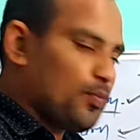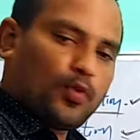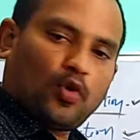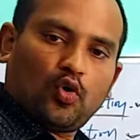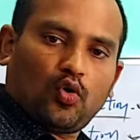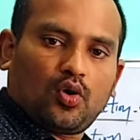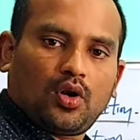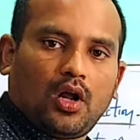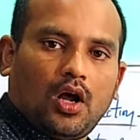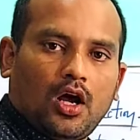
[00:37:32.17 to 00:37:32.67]

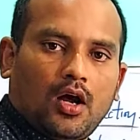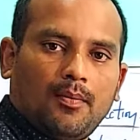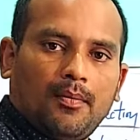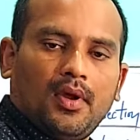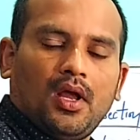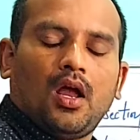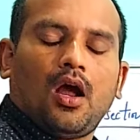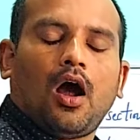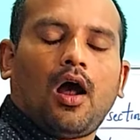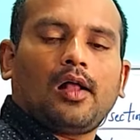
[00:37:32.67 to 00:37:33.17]
program,
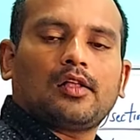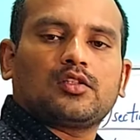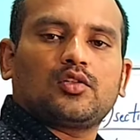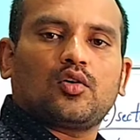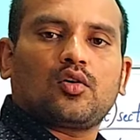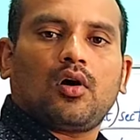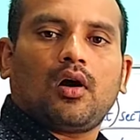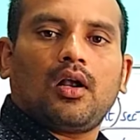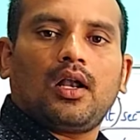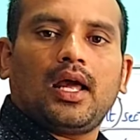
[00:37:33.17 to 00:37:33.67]

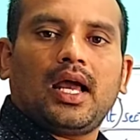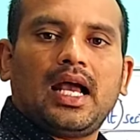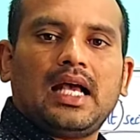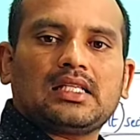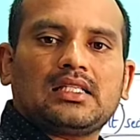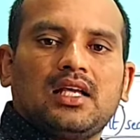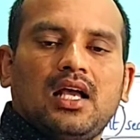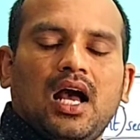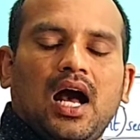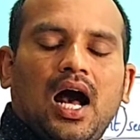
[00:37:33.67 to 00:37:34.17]
also called
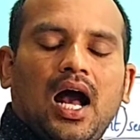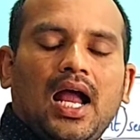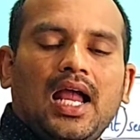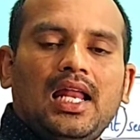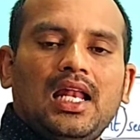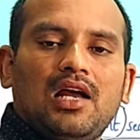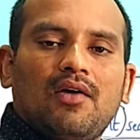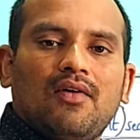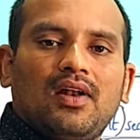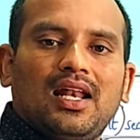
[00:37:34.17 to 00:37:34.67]
as
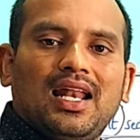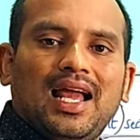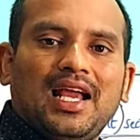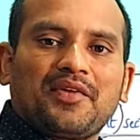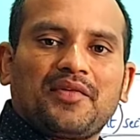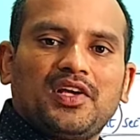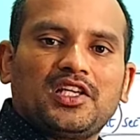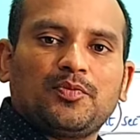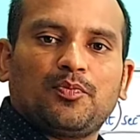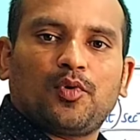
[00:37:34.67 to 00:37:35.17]
high level
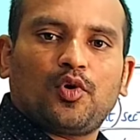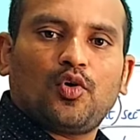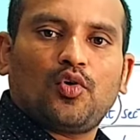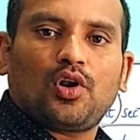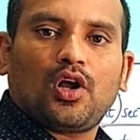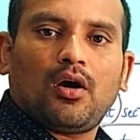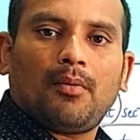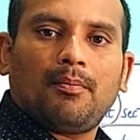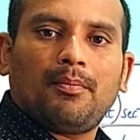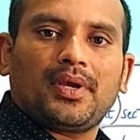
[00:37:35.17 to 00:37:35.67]
language
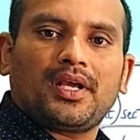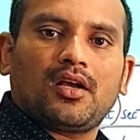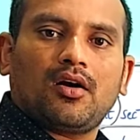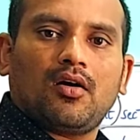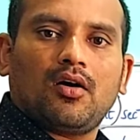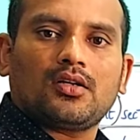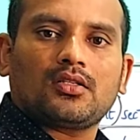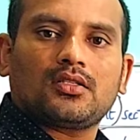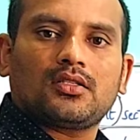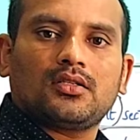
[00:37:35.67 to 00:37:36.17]
program,
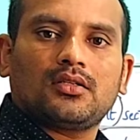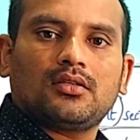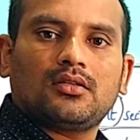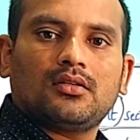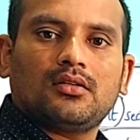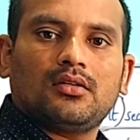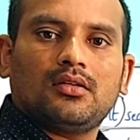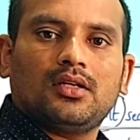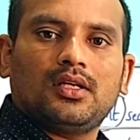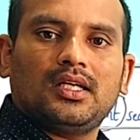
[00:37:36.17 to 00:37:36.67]
because
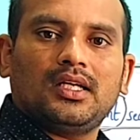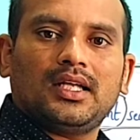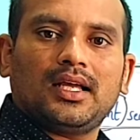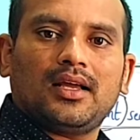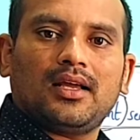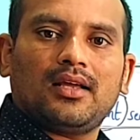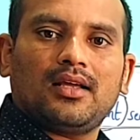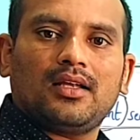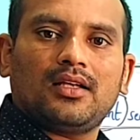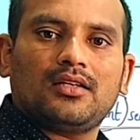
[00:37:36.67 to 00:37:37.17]
it
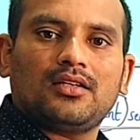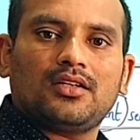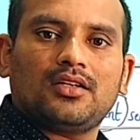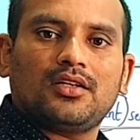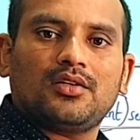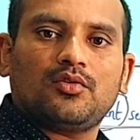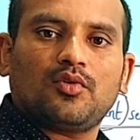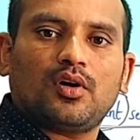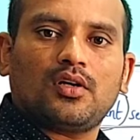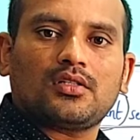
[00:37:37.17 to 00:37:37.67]

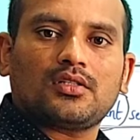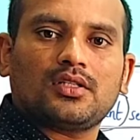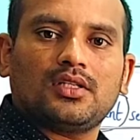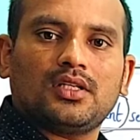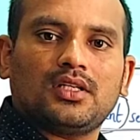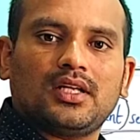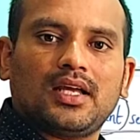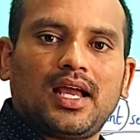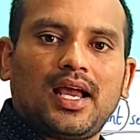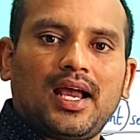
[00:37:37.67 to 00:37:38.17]

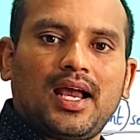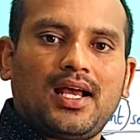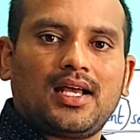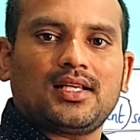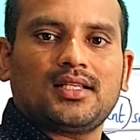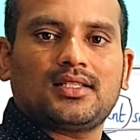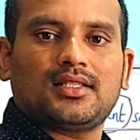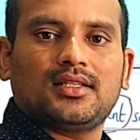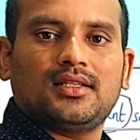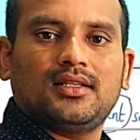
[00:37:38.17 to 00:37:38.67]

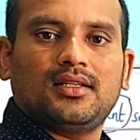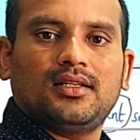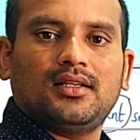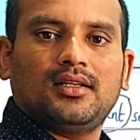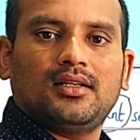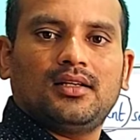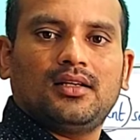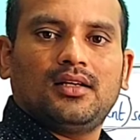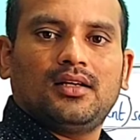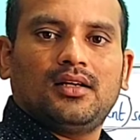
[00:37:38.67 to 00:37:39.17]
has
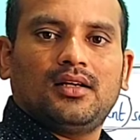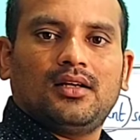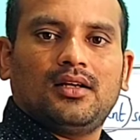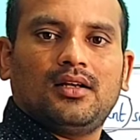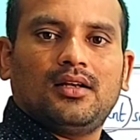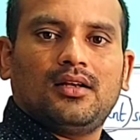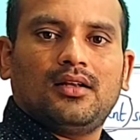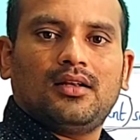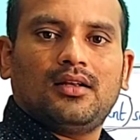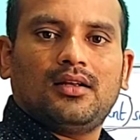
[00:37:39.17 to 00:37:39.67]

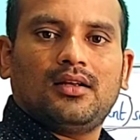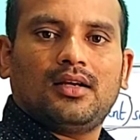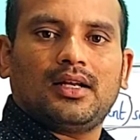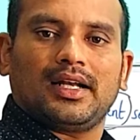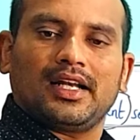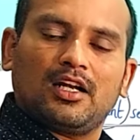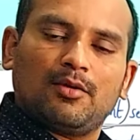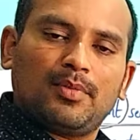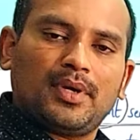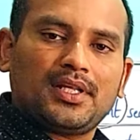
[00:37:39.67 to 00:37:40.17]

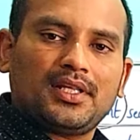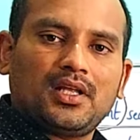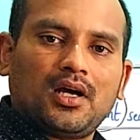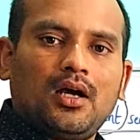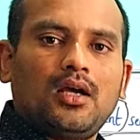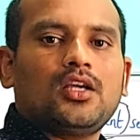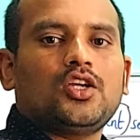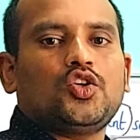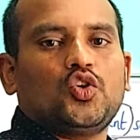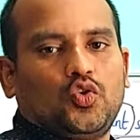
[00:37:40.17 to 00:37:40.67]
written by
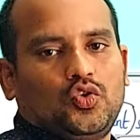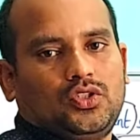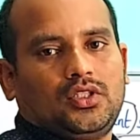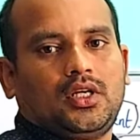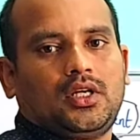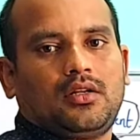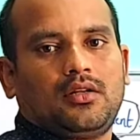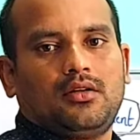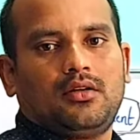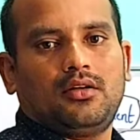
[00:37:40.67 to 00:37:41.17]
the
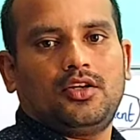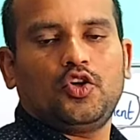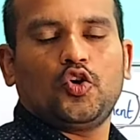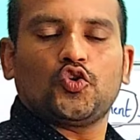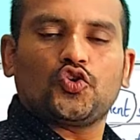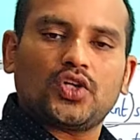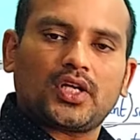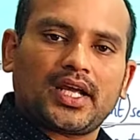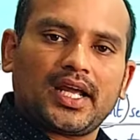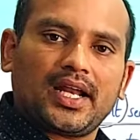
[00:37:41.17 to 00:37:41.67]
user.
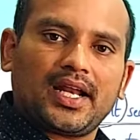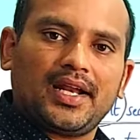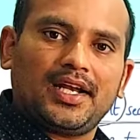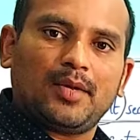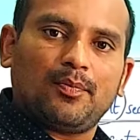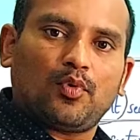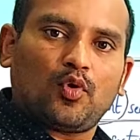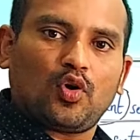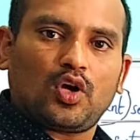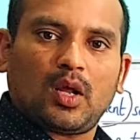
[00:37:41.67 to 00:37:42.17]
User can write
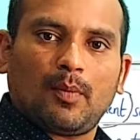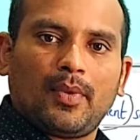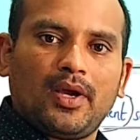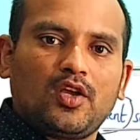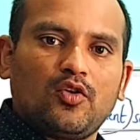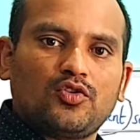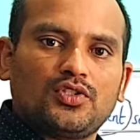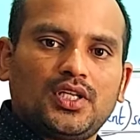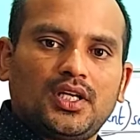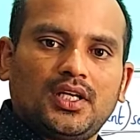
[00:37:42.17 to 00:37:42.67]
a program by
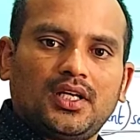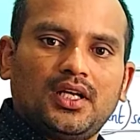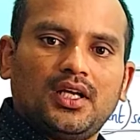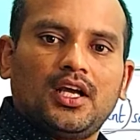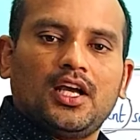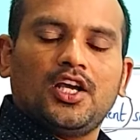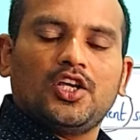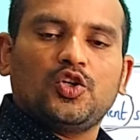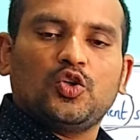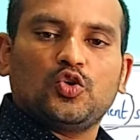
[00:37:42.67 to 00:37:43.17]
using
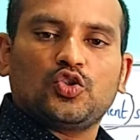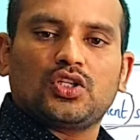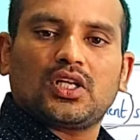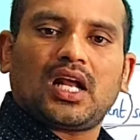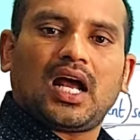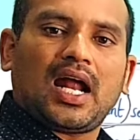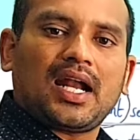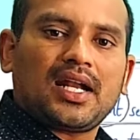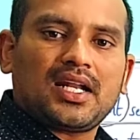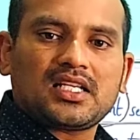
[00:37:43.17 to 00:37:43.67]

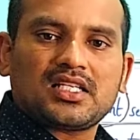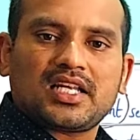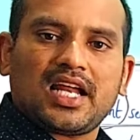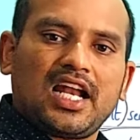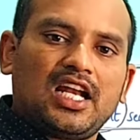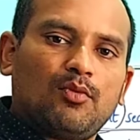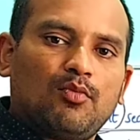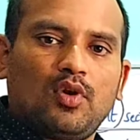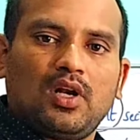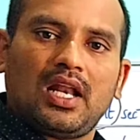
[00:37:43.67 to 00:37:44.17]
user
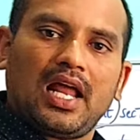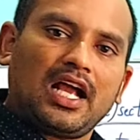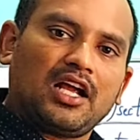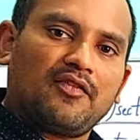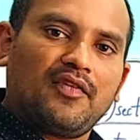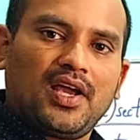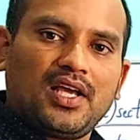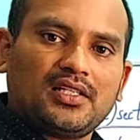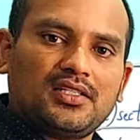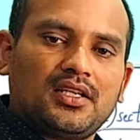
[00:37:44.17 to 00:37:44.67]
understandable
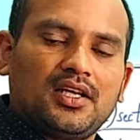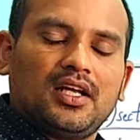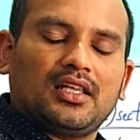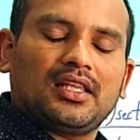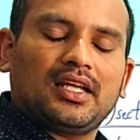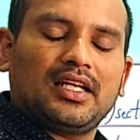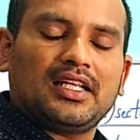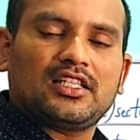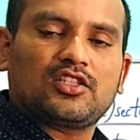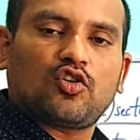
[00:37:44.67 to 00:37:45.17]
language,
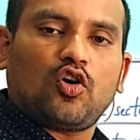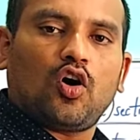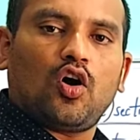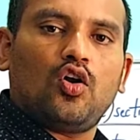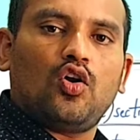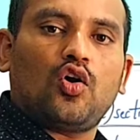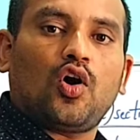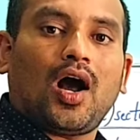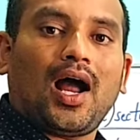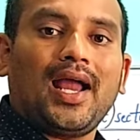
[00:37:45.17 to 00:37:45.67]
that is
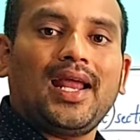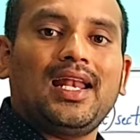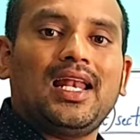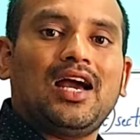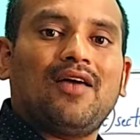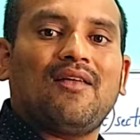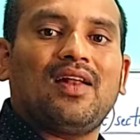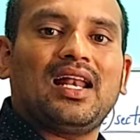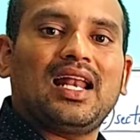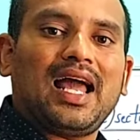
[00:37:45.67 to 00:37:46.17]
called high
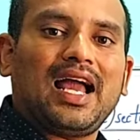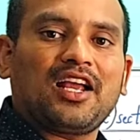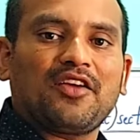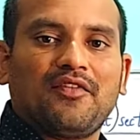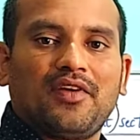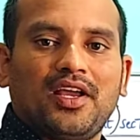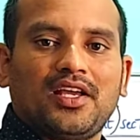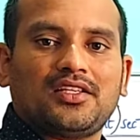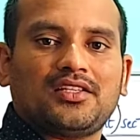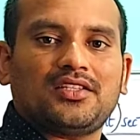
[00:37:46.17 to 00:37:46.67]
level
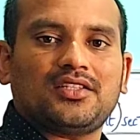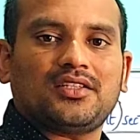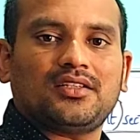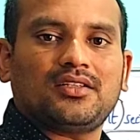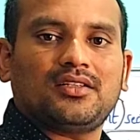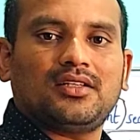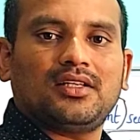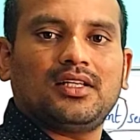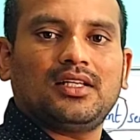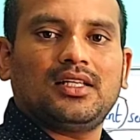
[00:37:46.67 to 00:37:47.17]
language.
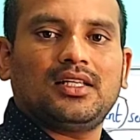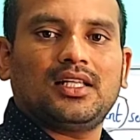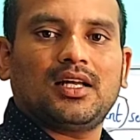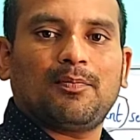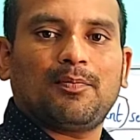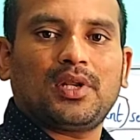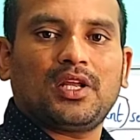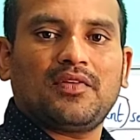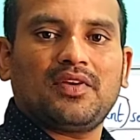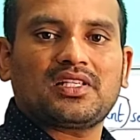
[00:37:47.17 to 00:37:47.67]
In the
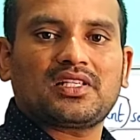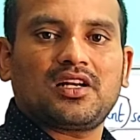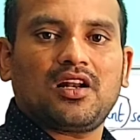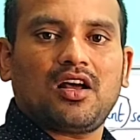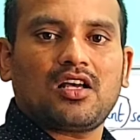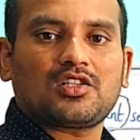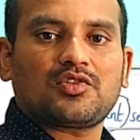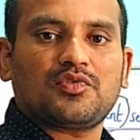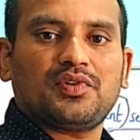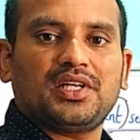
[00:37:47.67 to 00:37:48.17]
previous
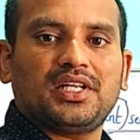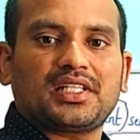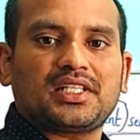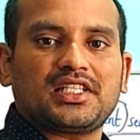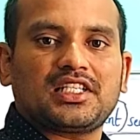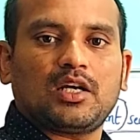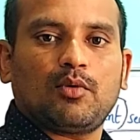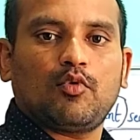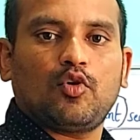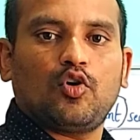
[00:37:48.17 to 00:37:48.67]
class we
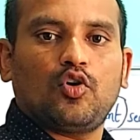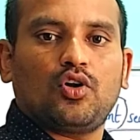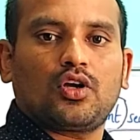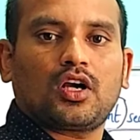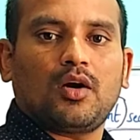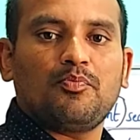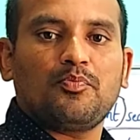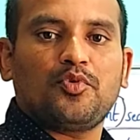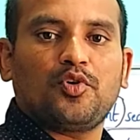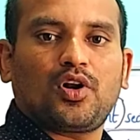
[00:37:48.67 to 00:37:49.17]
discussed about
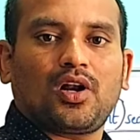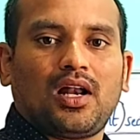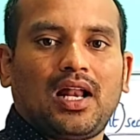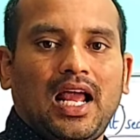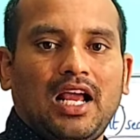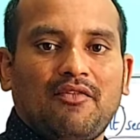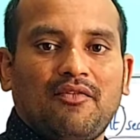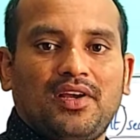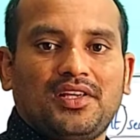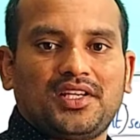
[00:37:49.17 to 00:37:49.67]
computer
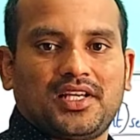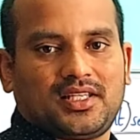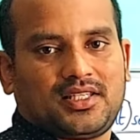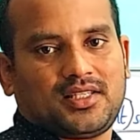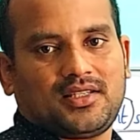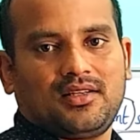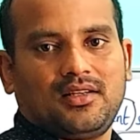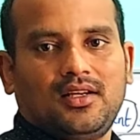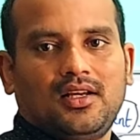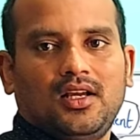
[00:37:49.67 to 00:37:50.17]

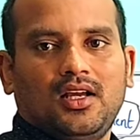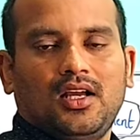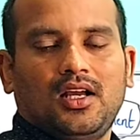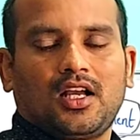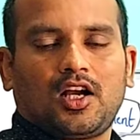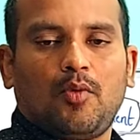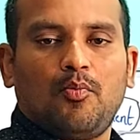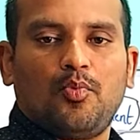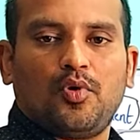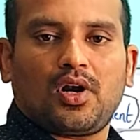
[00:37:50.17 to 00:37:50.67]
languages.
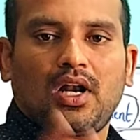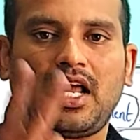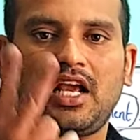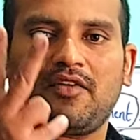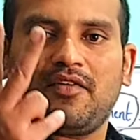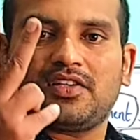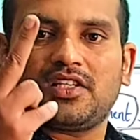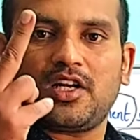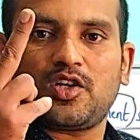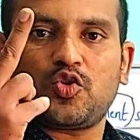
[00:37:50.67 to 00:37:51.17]
Computer
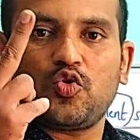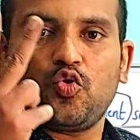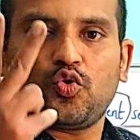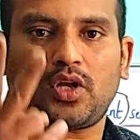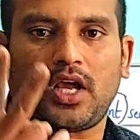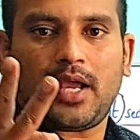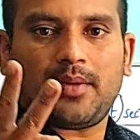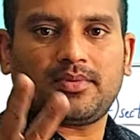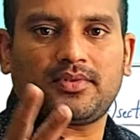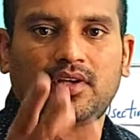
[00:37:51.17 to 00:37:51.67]
languages are two
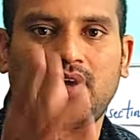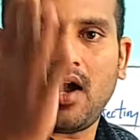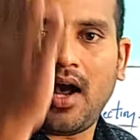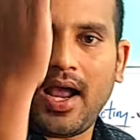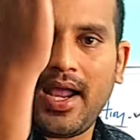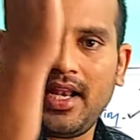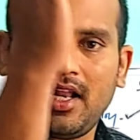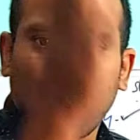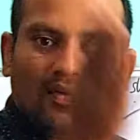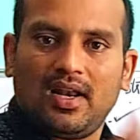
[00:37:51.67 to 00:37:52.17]
types:
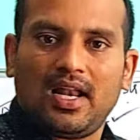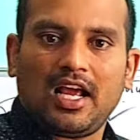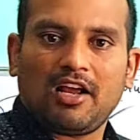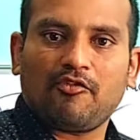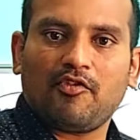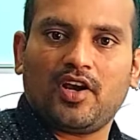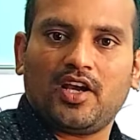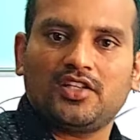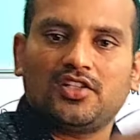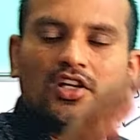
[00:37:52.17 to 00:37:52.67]
high level
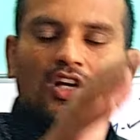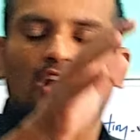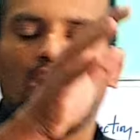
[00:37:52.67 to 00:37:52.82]
language,